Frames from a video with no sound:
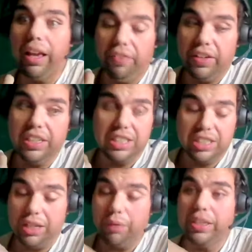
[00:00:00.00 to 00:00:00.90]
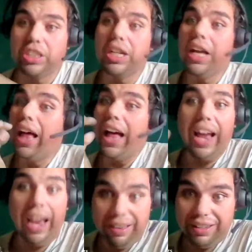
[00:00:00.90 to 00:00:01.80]
if he's listening, which I
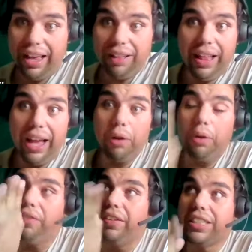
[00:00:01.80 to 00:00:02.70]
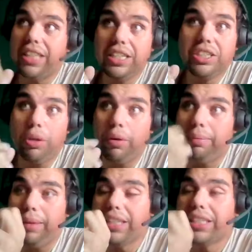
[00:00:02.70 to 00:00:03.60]
highly doubt that, or if his kids show
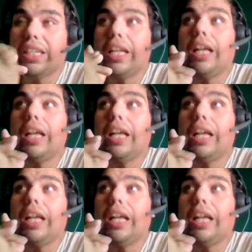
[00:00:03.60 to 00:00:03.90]
him this,